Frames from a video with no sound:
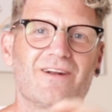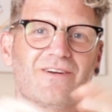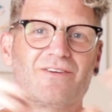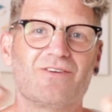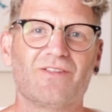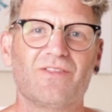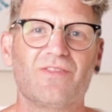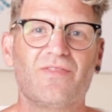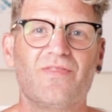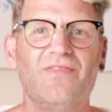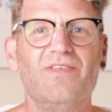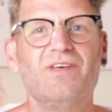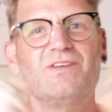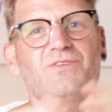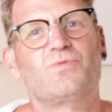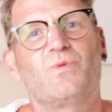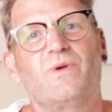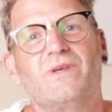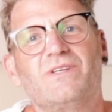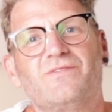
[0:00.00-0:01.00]
and on
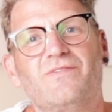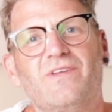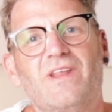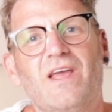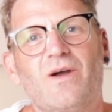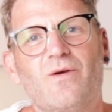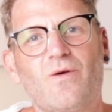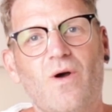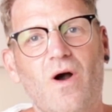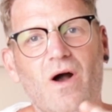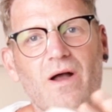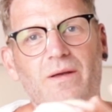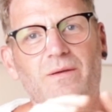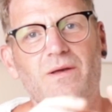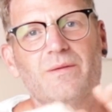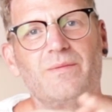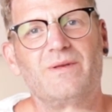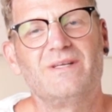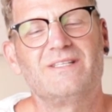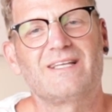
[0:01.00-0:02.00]
this week's video I'm
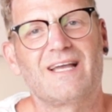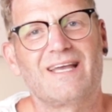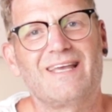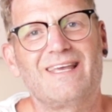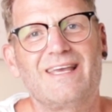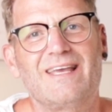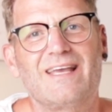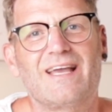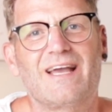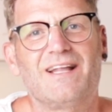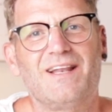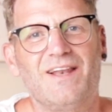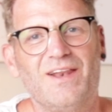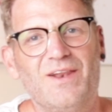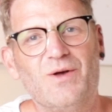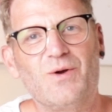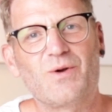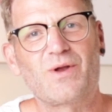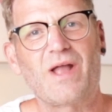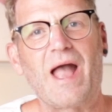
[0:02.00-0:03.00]
going to be taking a
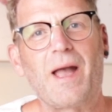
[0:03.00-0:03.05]
look